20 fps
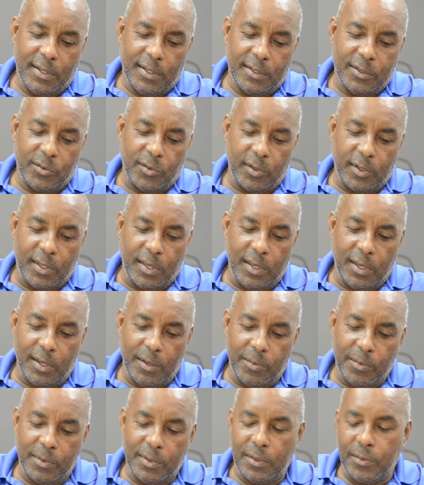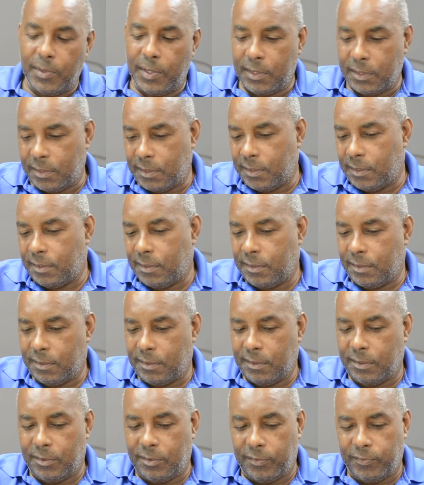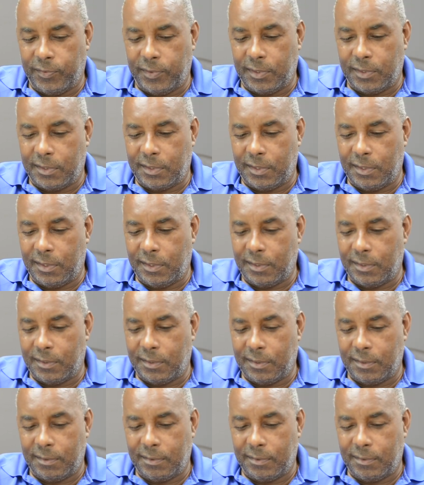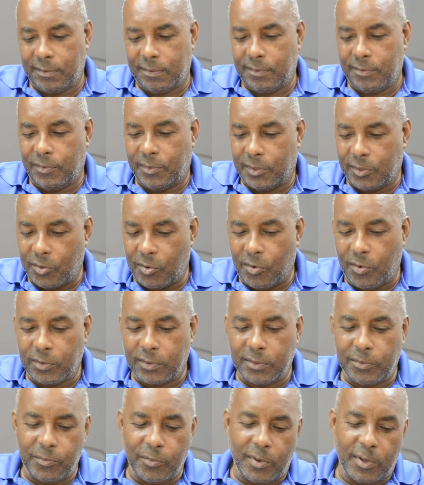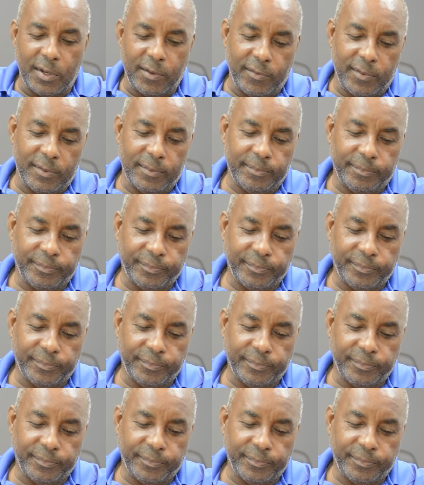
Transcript: So I came and they went to university and we talked and whatever.